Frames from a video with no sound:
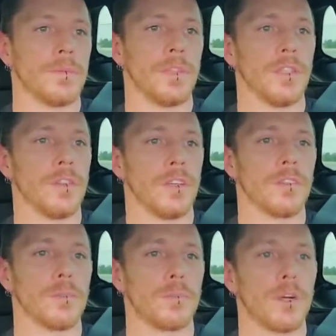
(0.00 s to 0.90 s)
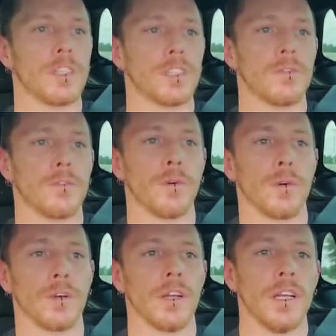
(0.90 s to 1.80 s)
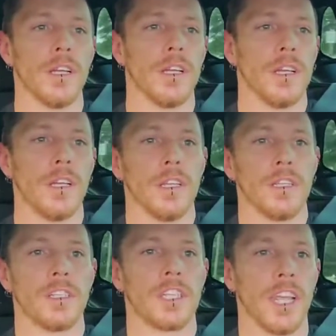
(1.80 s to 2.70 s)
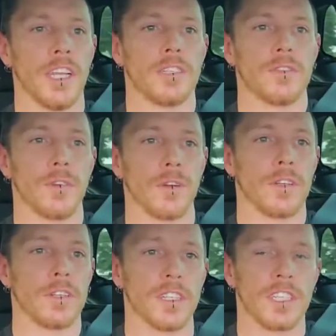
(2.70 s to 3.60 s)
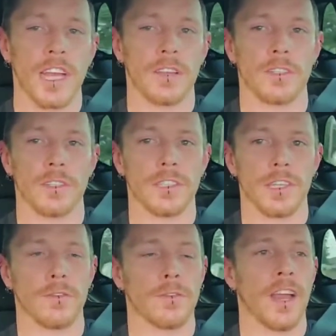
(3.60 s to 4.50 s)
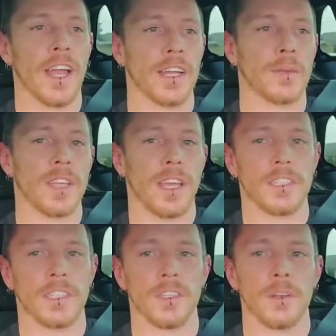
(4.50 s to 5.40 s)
You're pushing for change, to challenge yourself, for adaptation.